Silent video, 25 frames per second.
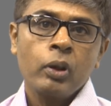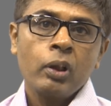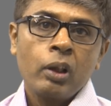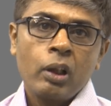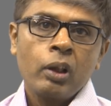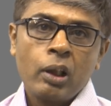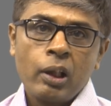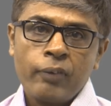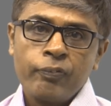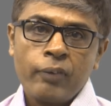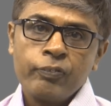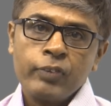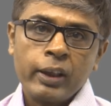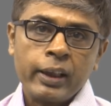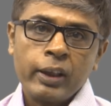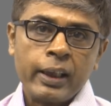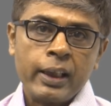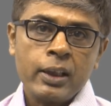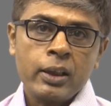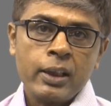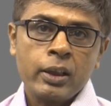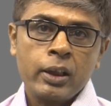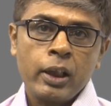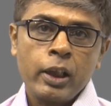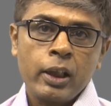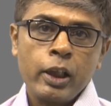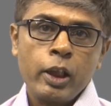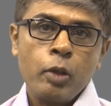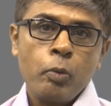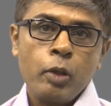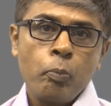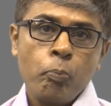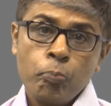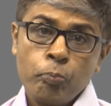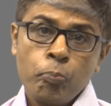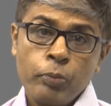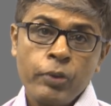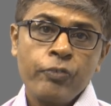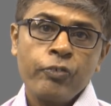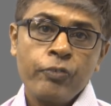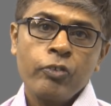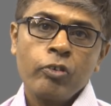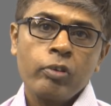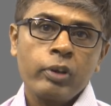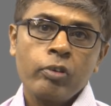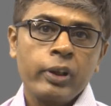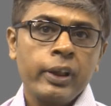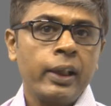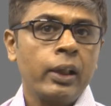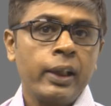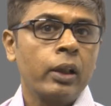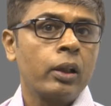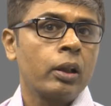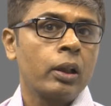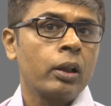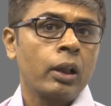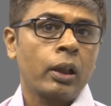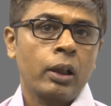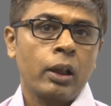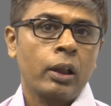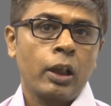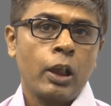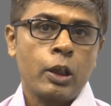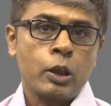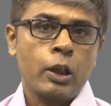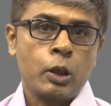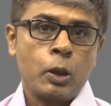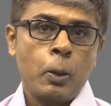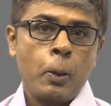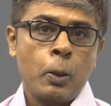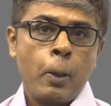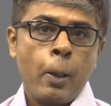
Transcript: of the case study before they enter the class.